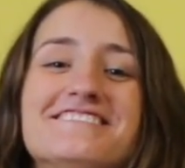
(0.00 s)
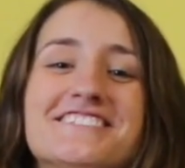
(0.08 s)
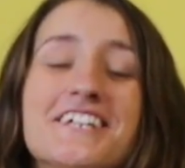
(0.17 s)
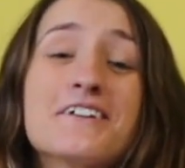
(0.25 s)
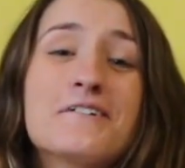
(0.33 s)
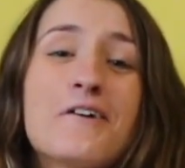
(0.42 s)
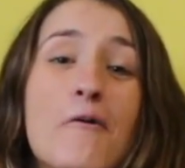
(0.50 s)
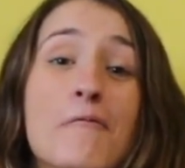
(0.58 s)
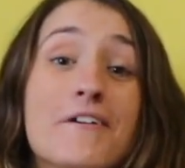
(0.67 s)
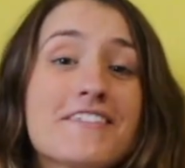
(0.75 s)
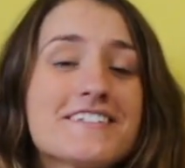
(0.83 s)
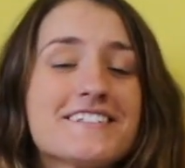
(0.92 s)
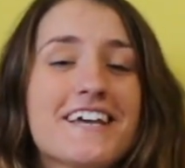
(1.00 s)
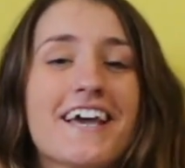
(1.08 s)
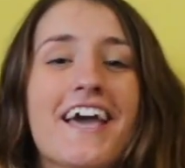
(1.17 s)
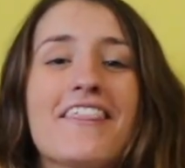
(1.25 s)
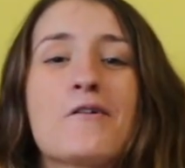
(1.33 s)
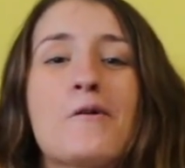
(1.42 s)
See you on
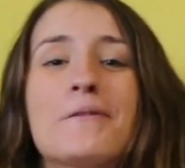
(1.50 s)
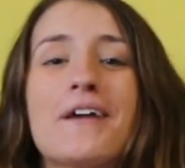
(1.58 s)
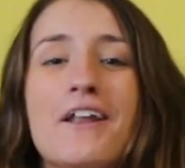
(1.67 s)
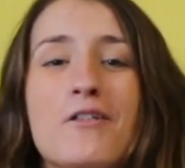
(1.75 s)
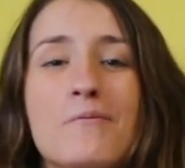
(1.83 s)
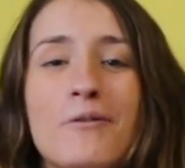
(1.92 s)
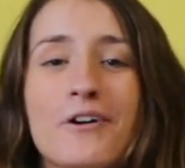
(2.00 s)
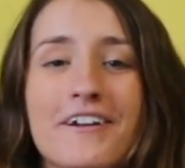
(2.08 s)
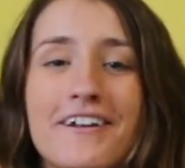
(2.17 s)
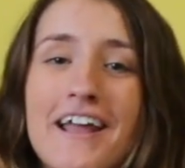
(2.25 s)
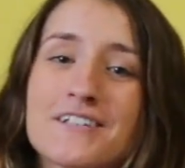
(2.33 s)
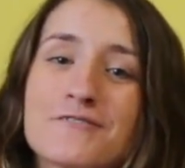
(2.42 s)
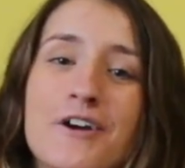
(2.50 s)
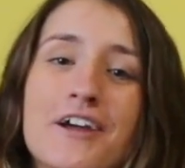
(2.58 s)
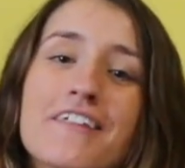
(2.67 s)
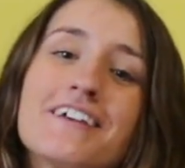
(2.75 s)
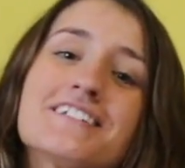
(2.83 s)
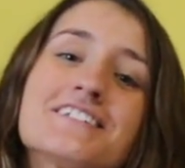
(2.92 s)
Wednesday, and there will be another vlog next
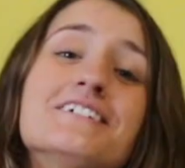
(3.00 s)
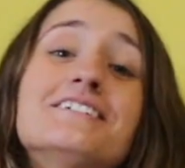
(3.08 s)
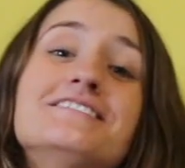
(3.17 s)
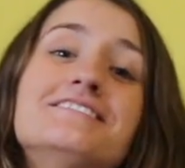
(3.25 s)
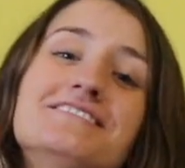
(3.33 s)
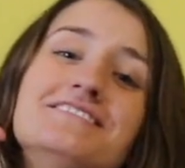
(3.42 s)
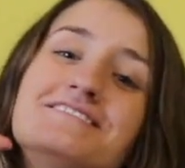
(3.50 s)
Friday. So, bye.